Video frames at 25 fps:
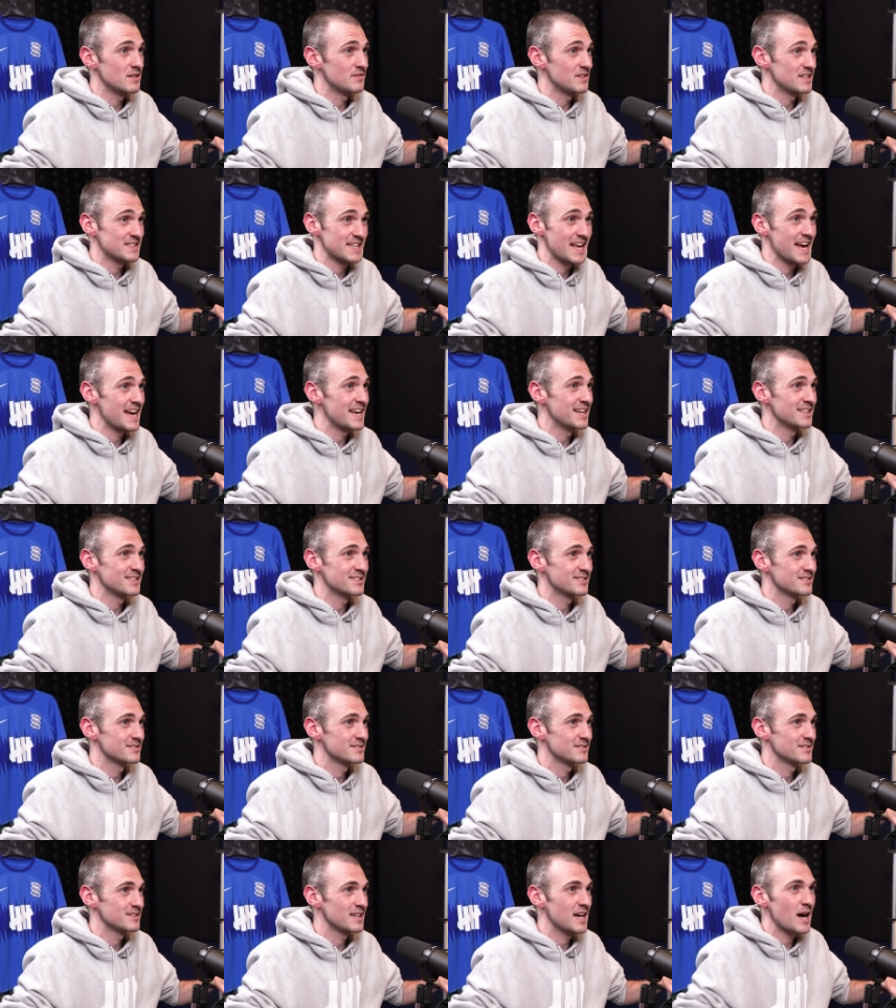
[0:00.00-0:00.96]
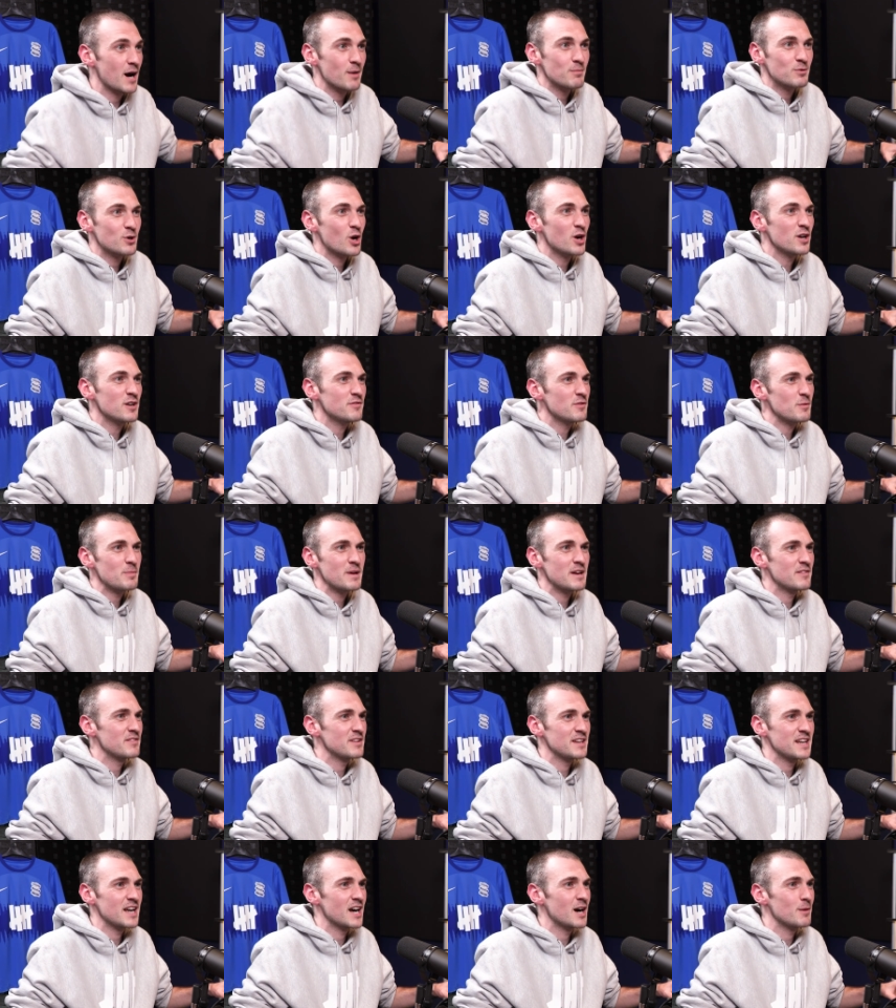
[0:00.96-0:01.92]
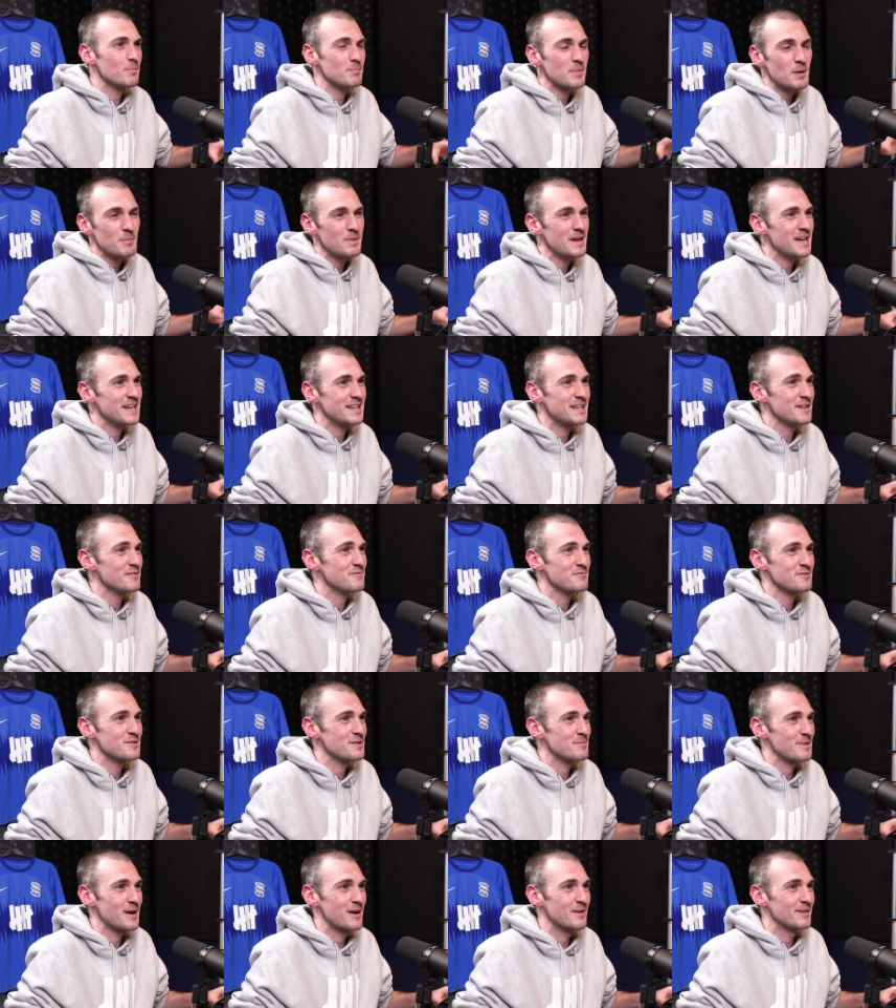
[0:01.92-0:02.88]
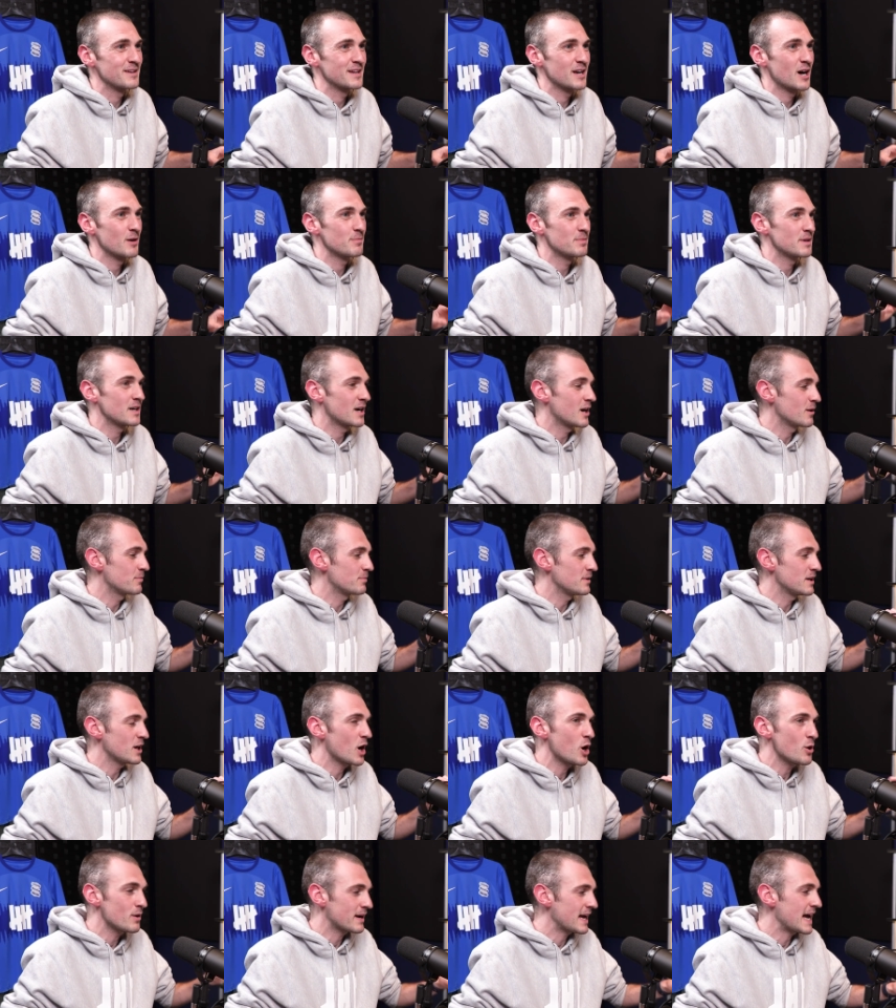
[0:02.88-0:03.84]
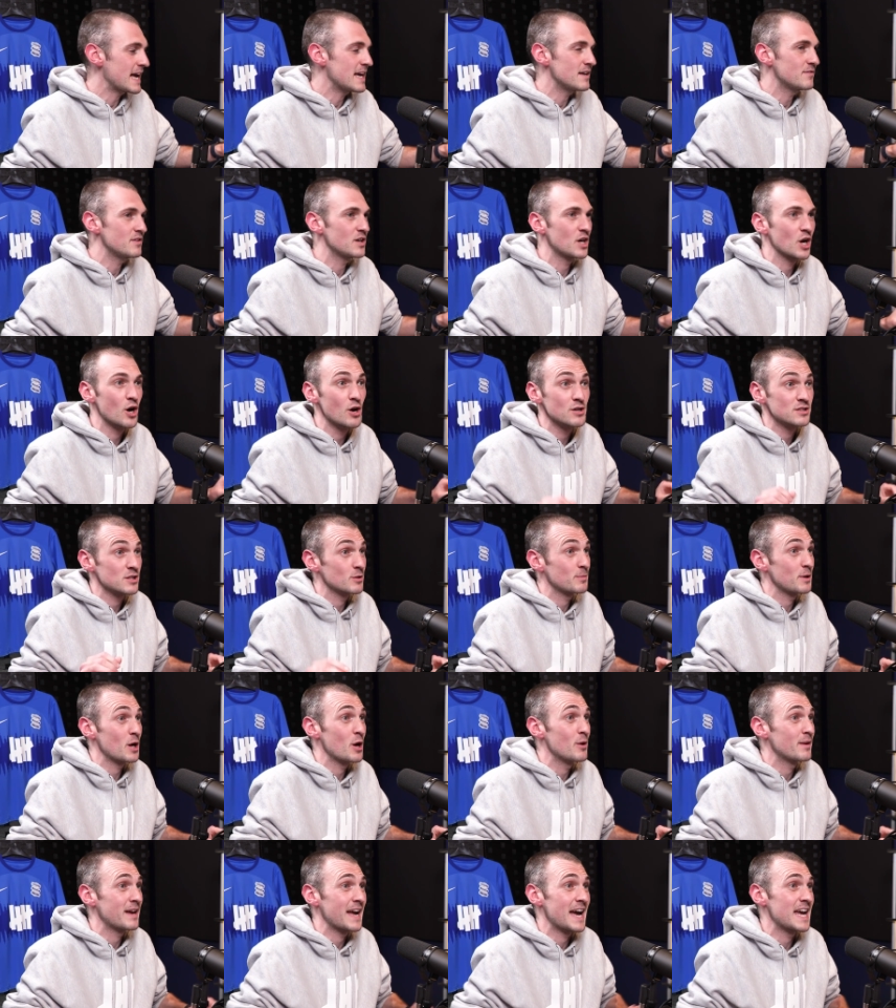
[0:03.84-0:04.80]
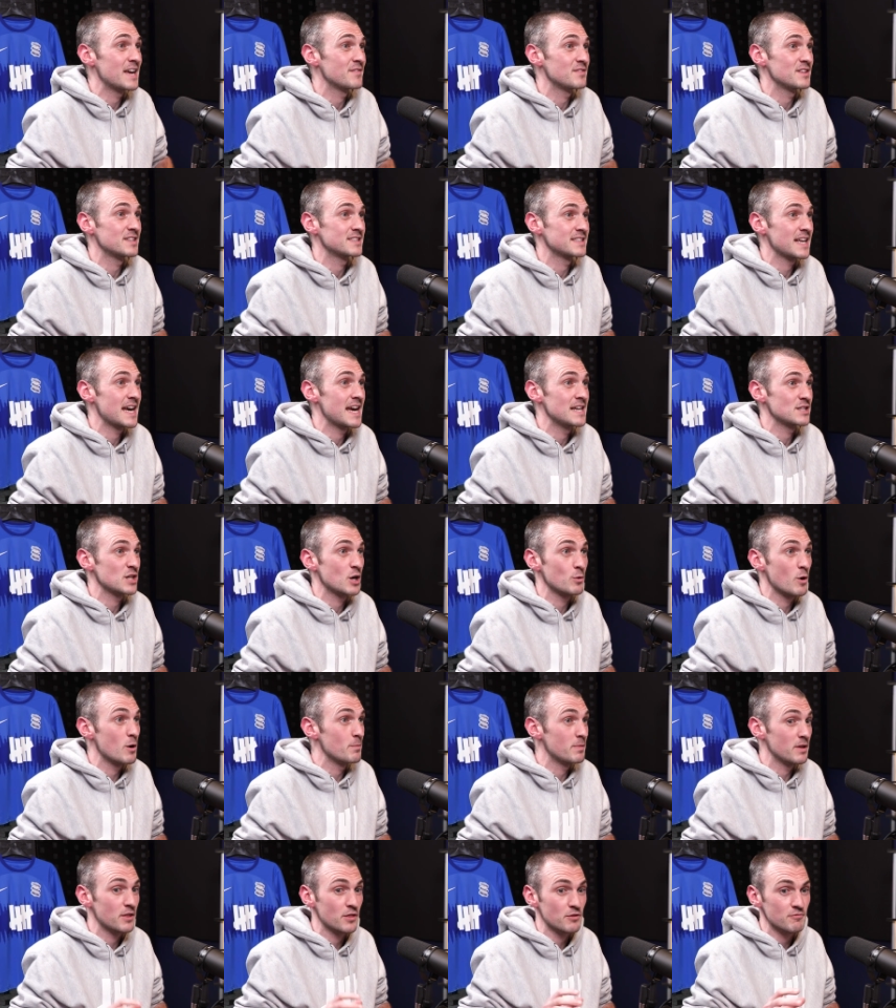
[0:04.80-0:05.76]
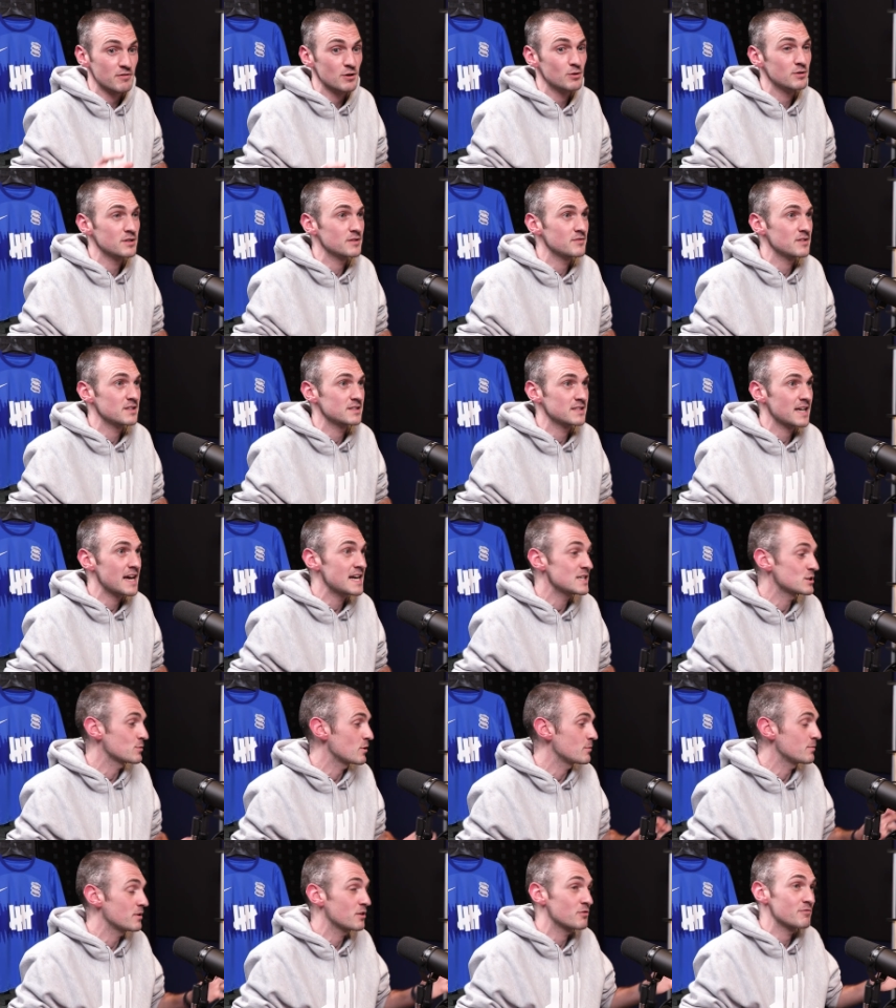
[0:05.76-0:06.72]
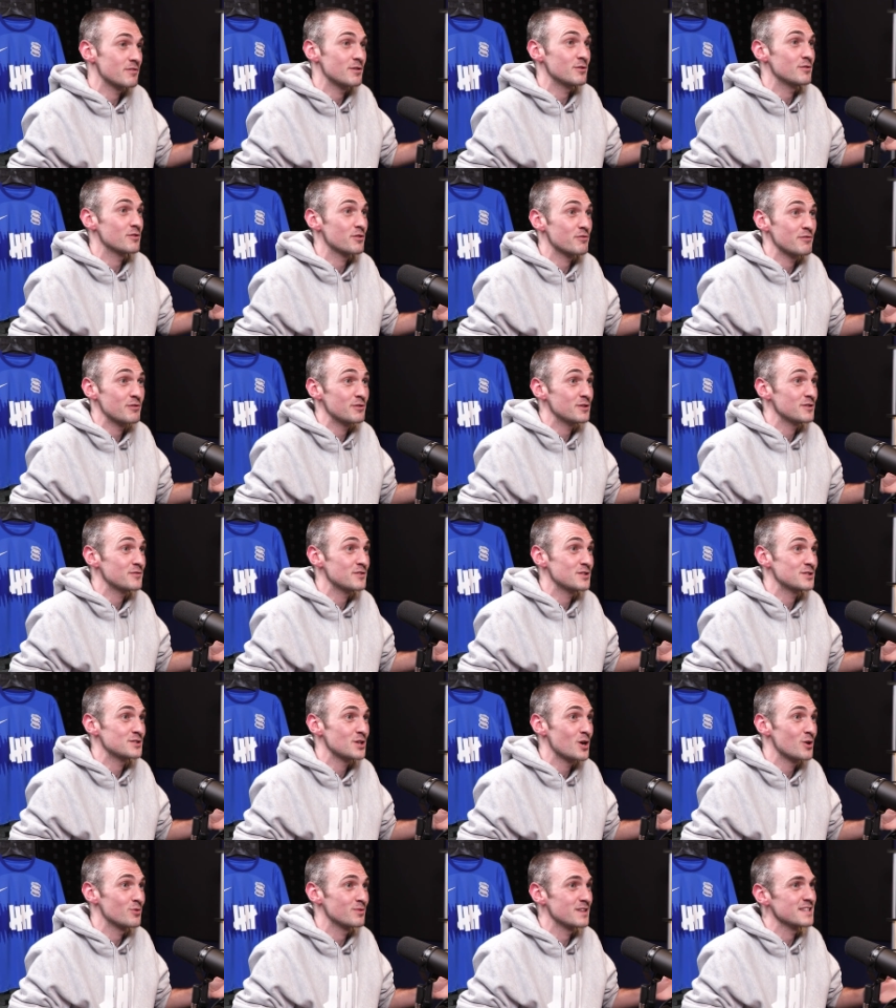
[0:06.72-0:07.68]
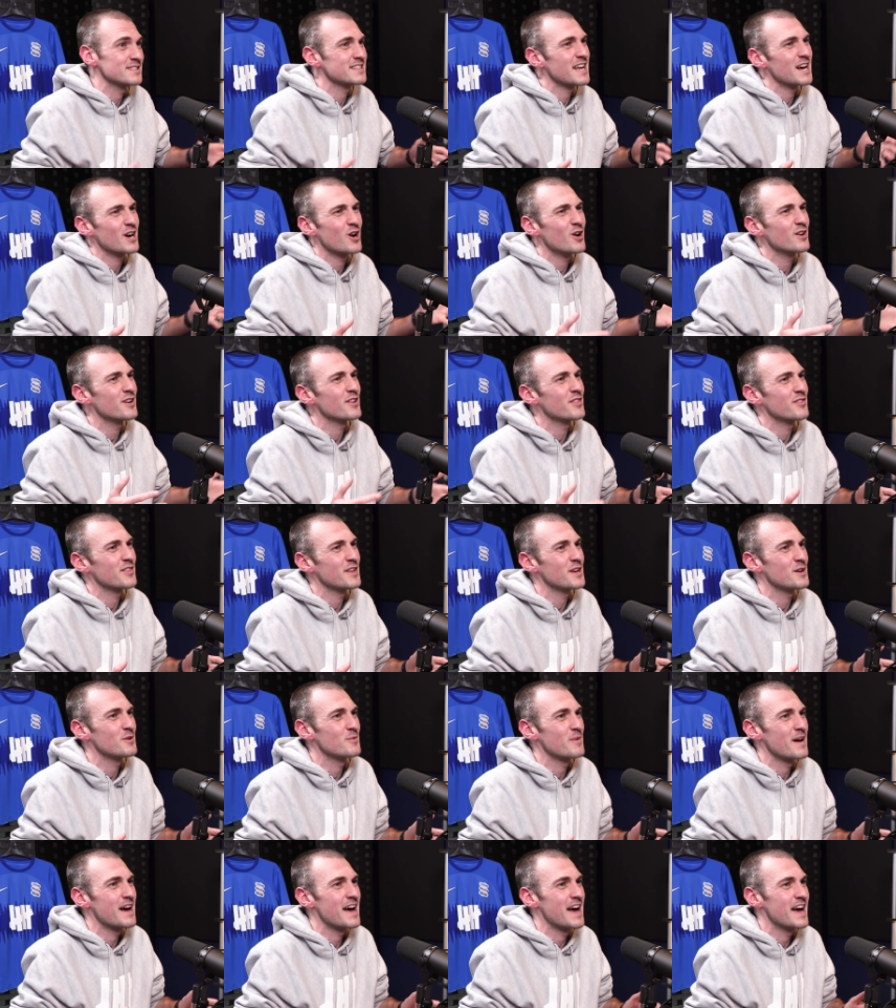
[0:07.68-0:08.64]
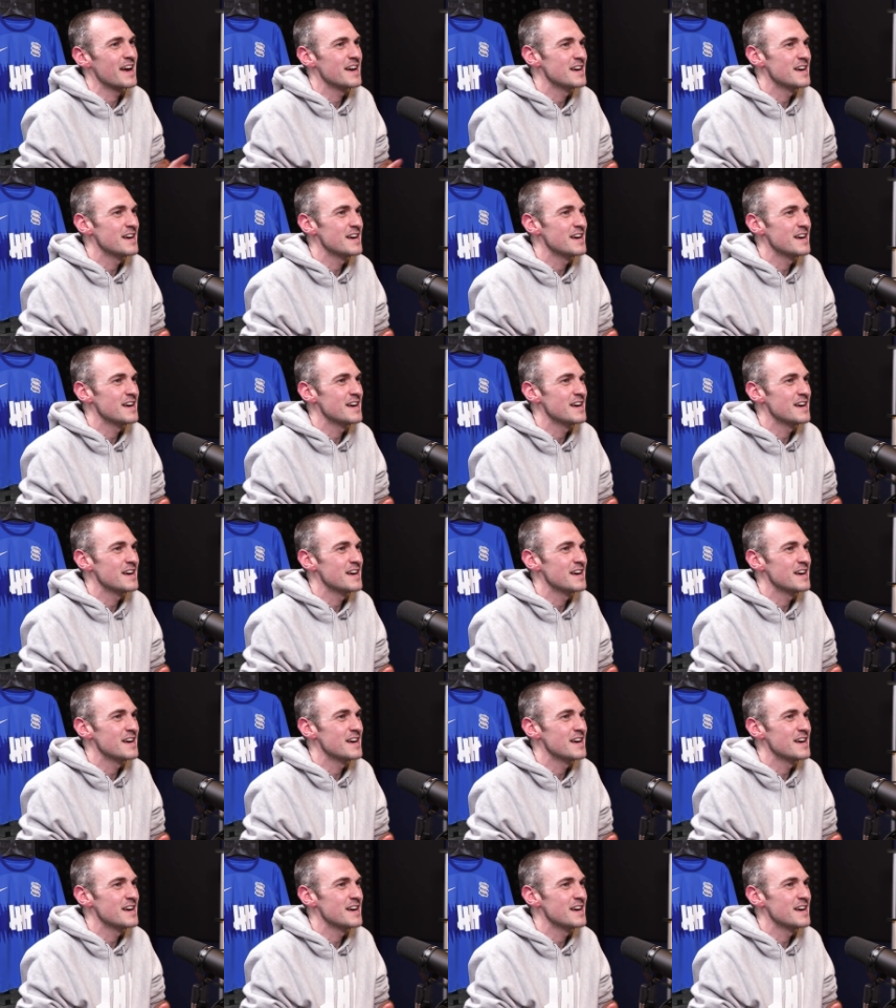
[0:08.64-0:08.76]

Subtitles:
if he stays. I'm kind of I'm a bit indifferent about it. I'll be okay if he goes, and I'll be okay if he stays. I won't be thrilled if he stays. I won't be thrilled if he's sold. It's that kind of thing where